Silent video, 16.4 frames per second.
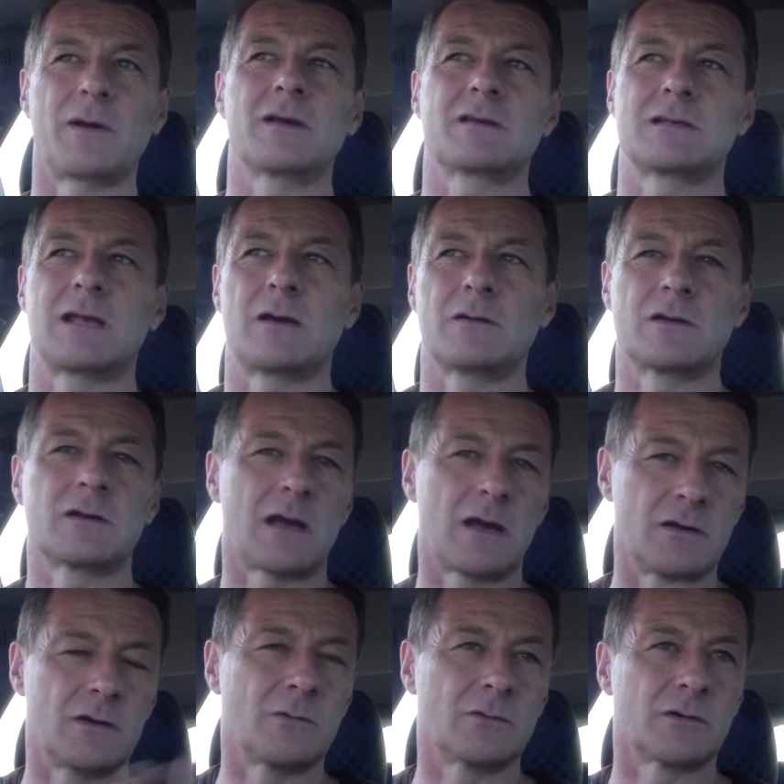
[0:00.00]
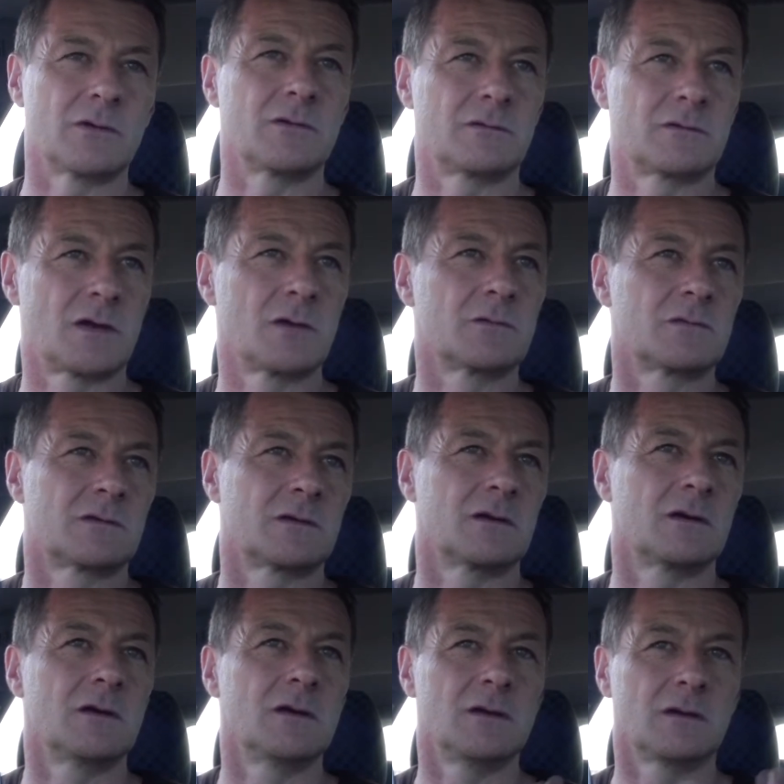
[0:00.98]
breaks now, you get a new one, don't you?
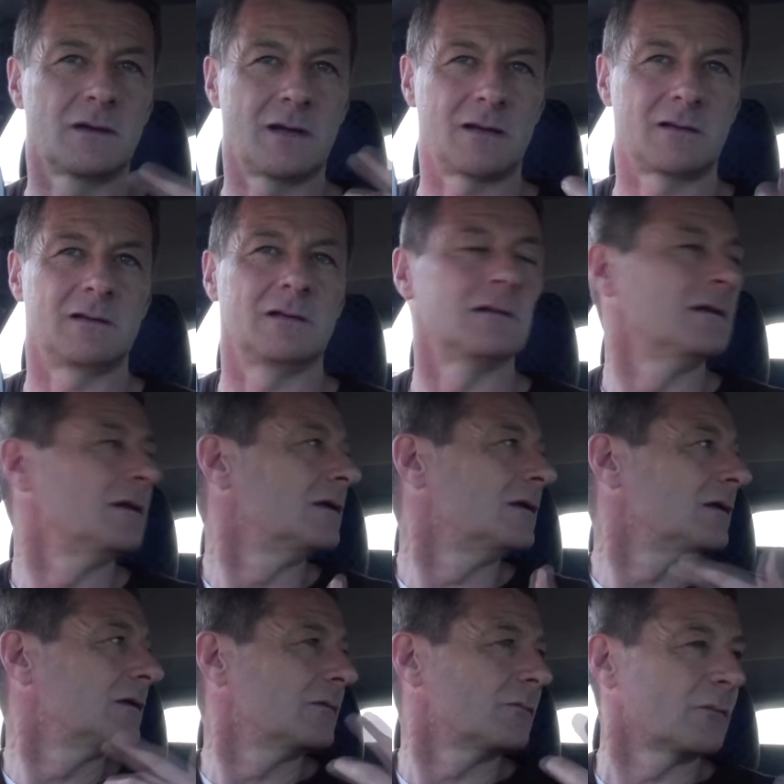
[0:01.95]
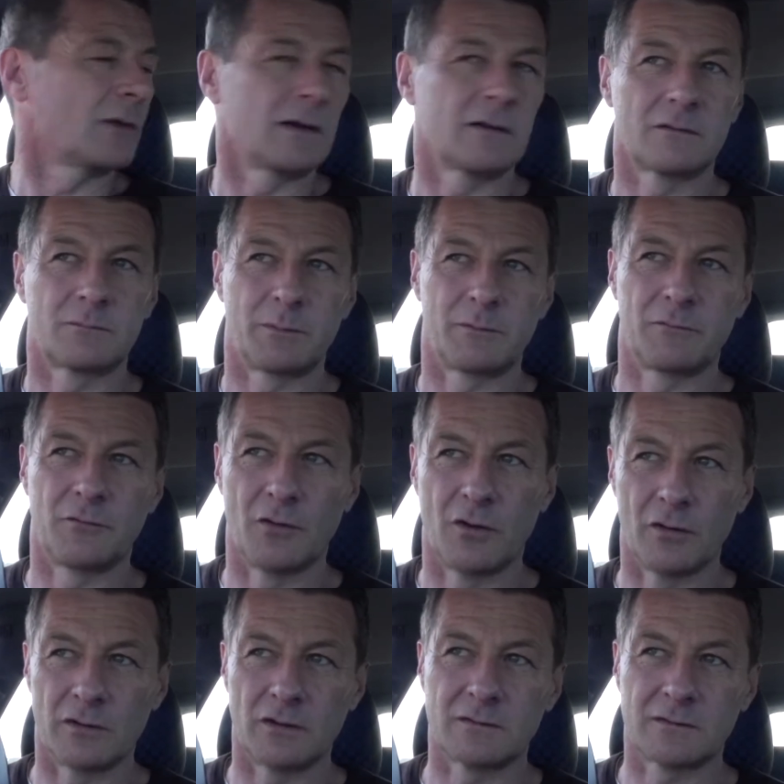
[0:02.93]
toaster, kettle. Whereas
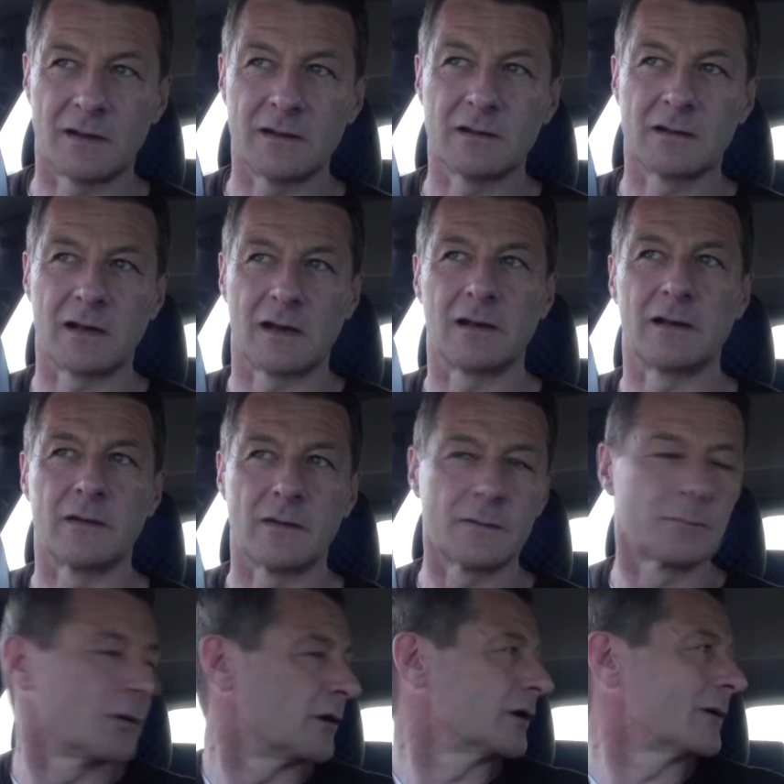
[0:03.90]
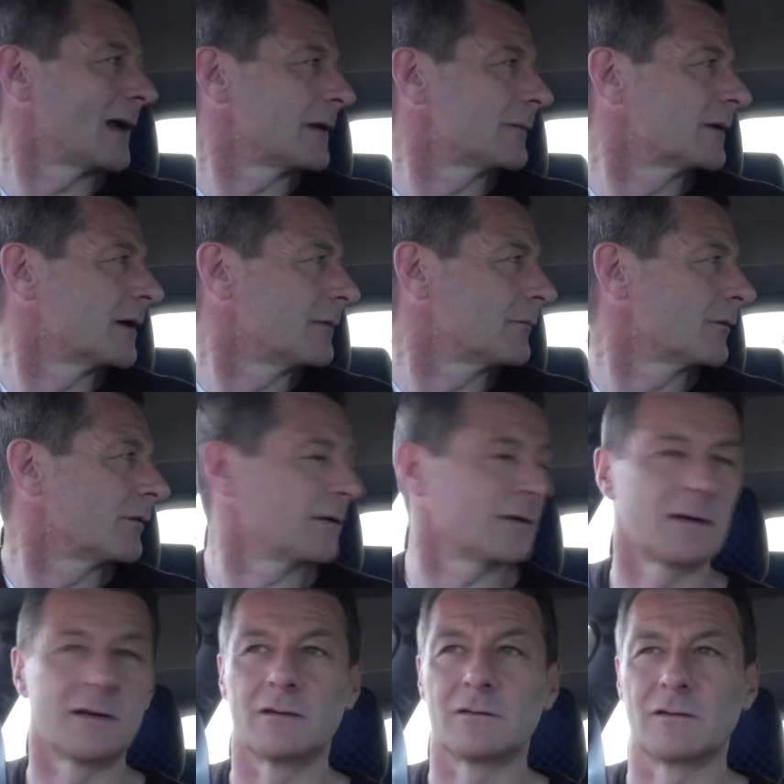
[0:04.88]
before, you take your kettle and they put the element in, wouldn't they,
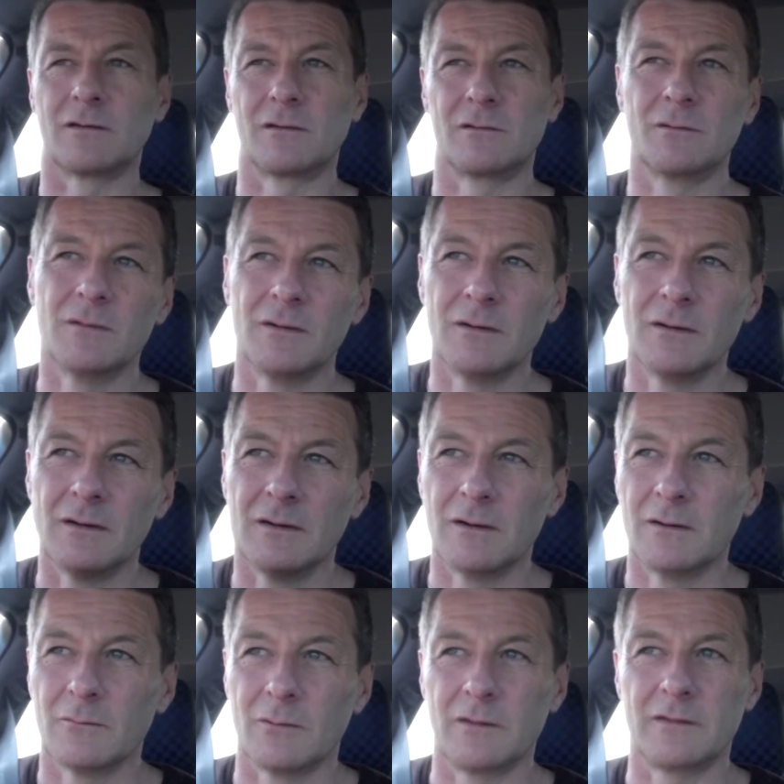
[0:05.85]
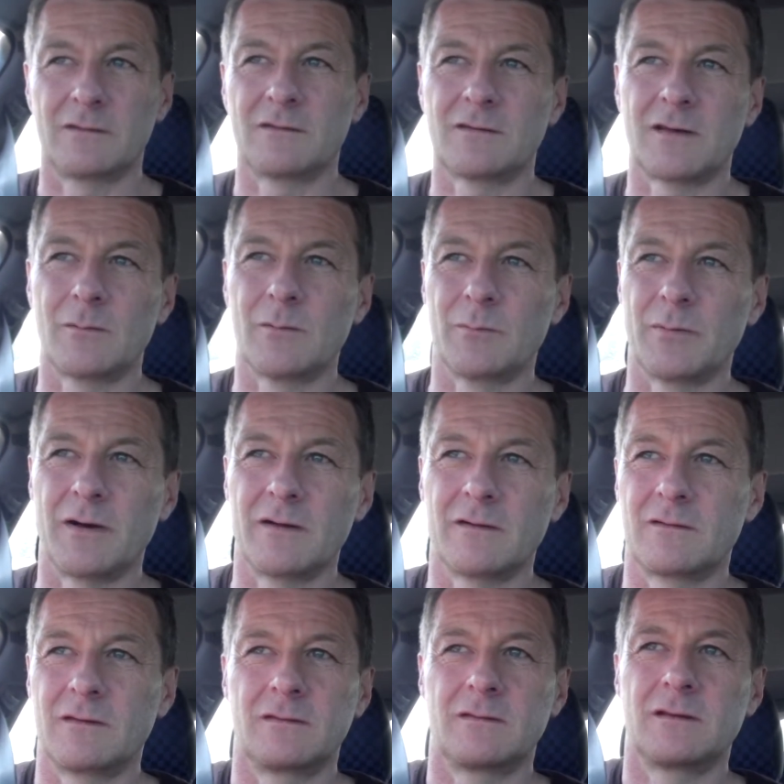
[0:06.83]
years ago? Yeah. Well, it's the same with
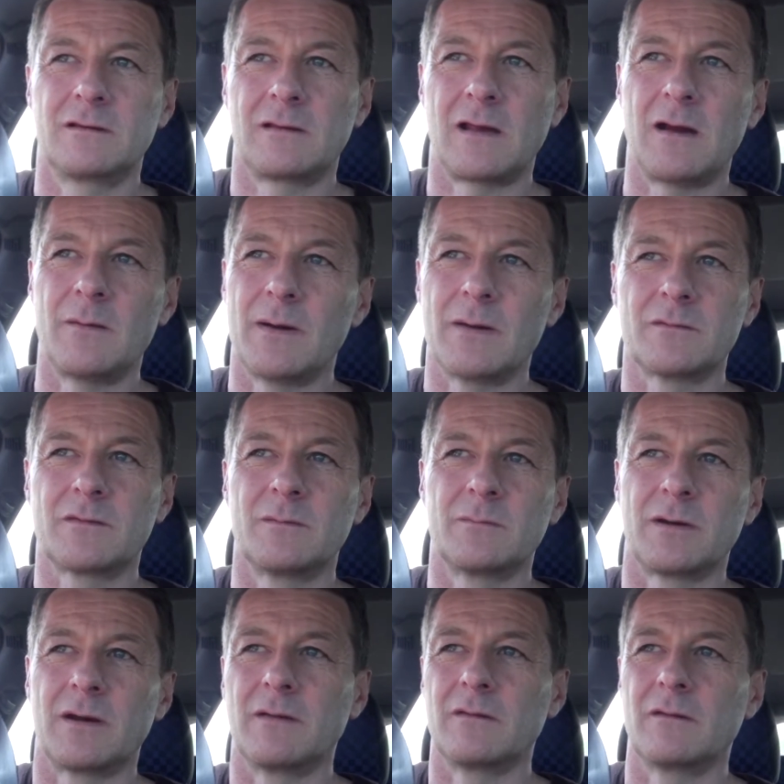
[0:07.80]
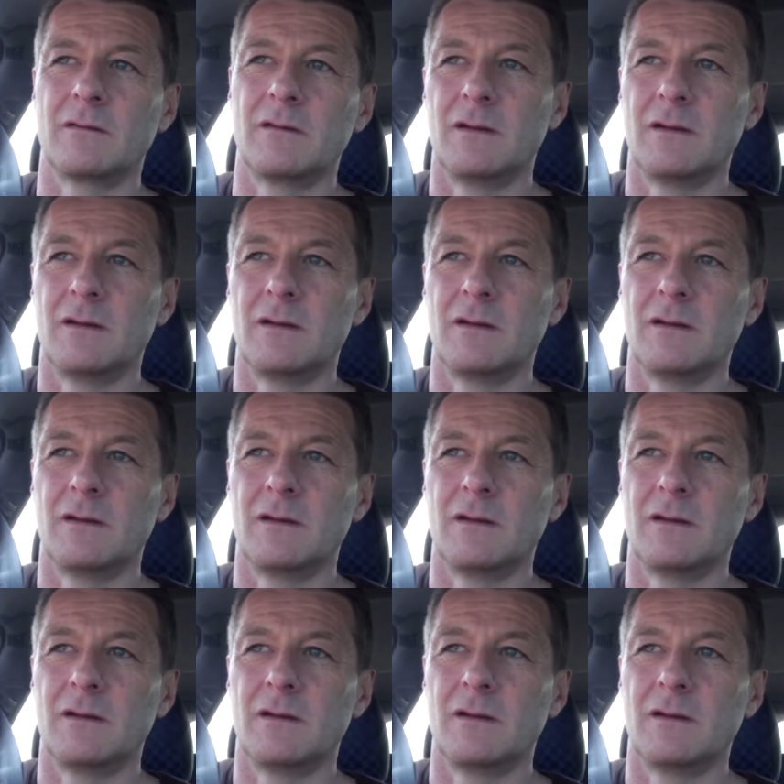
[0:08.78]
bikes. They, they get a mountain bike.